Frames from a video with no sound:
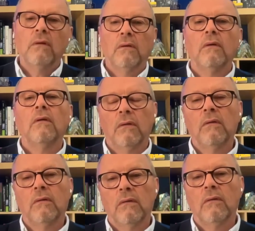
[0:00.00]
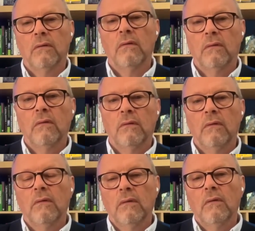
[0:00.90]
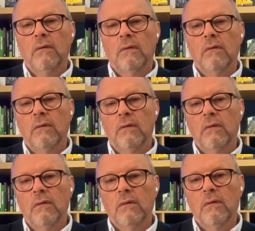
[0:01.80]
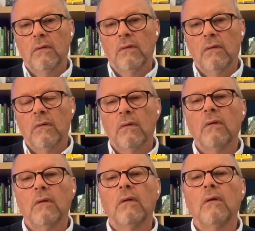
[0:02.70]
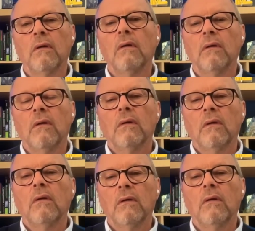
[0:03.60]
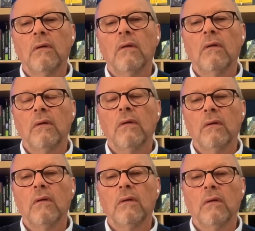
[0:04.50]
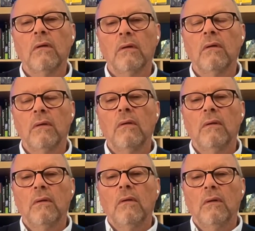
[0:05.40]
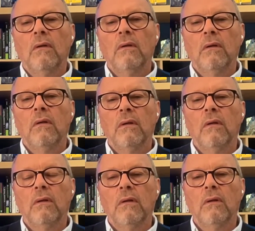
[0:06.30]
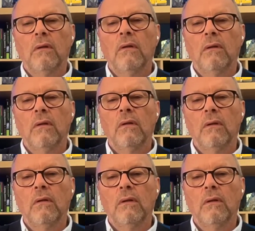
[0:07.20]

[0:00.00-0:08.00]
[no speech]